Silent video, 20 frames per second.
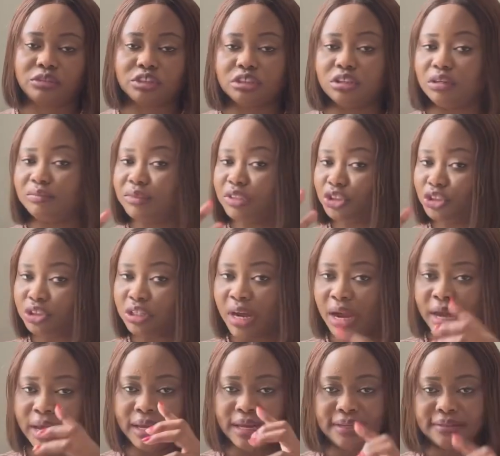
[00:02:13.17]
of the
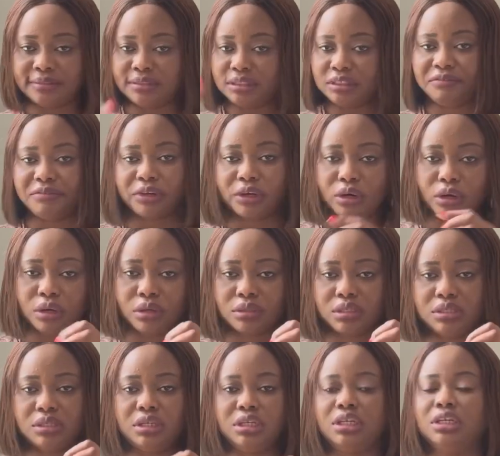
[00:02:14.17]
trial, the
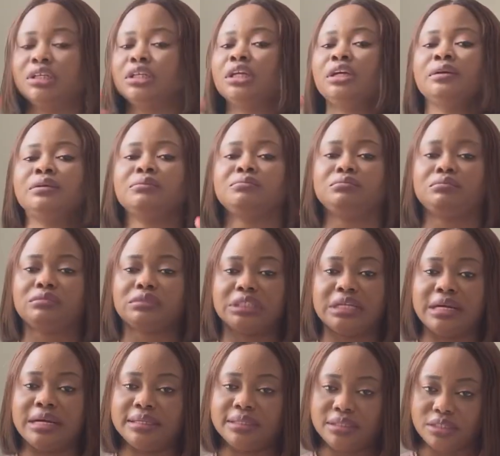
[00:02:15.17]
difficulty,
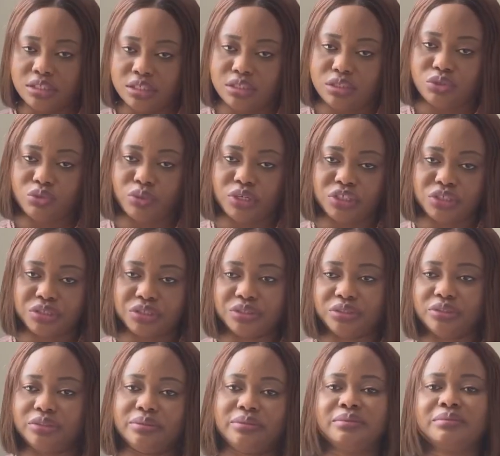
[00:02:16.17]
and the
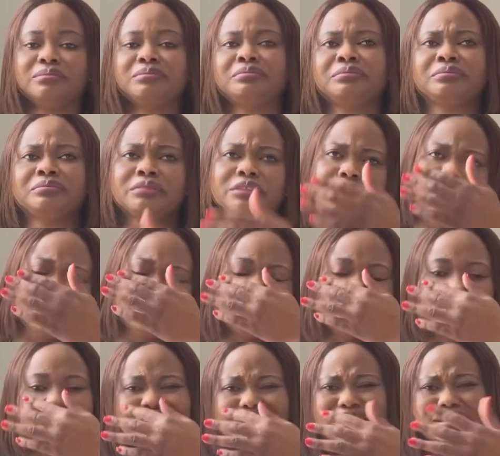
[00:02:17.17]
situation. And
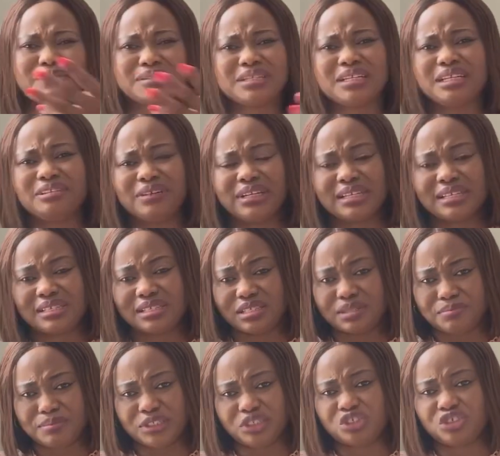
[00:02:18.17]
sometimes, especially when it's this
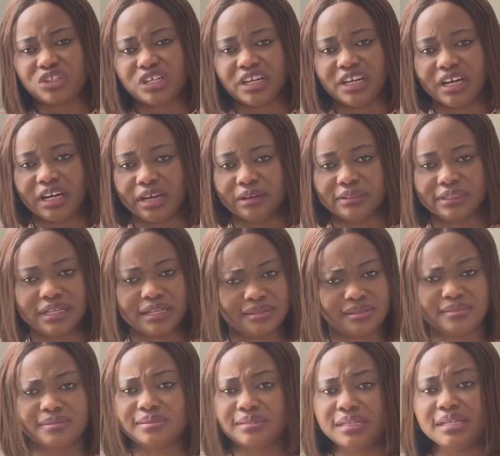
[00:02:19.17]
betrayal,
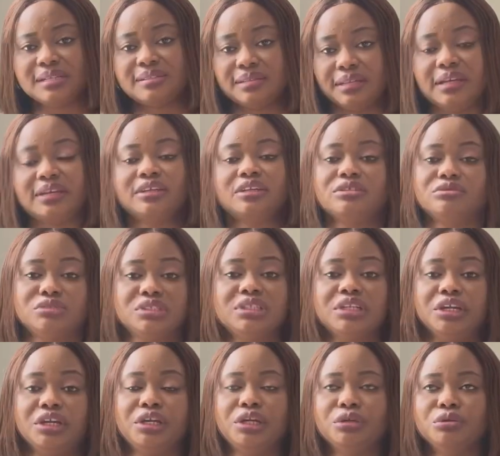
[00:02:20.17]
that's like
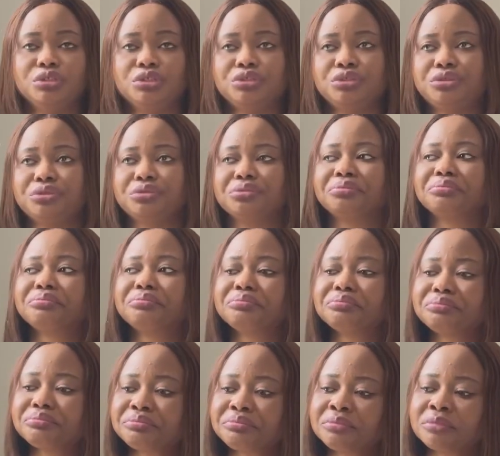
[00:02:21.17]
really huge too.
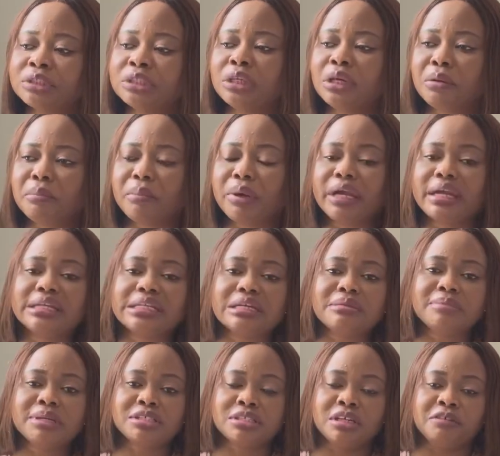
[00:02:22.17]
But in the
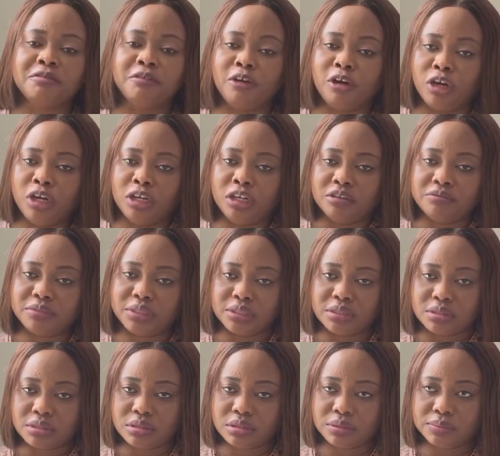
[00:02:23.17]
midst of all of
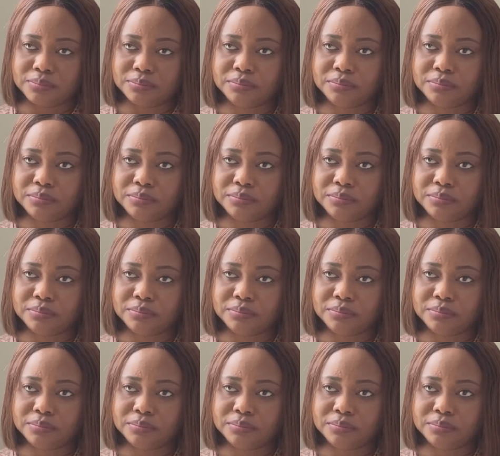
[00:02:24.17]
this,